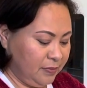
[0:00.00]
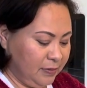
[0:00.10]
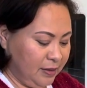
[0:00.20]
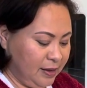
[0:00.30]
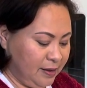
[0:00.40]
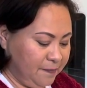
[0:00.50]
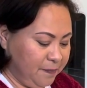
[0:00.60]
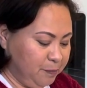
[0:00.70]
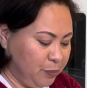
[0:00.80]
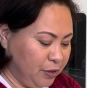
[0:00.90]
Yeah,
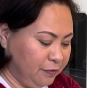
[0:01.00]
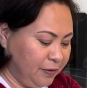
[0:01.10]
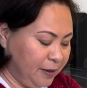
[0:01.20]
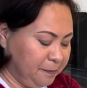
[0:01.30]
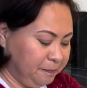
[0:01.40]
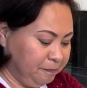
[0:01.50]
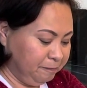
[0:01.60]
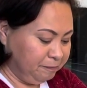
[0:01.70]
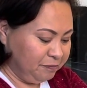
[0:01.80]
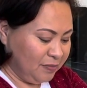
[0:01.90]
perfect.
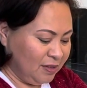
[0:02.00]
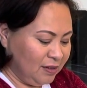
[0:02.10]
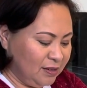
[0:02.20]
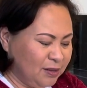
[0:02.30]
It's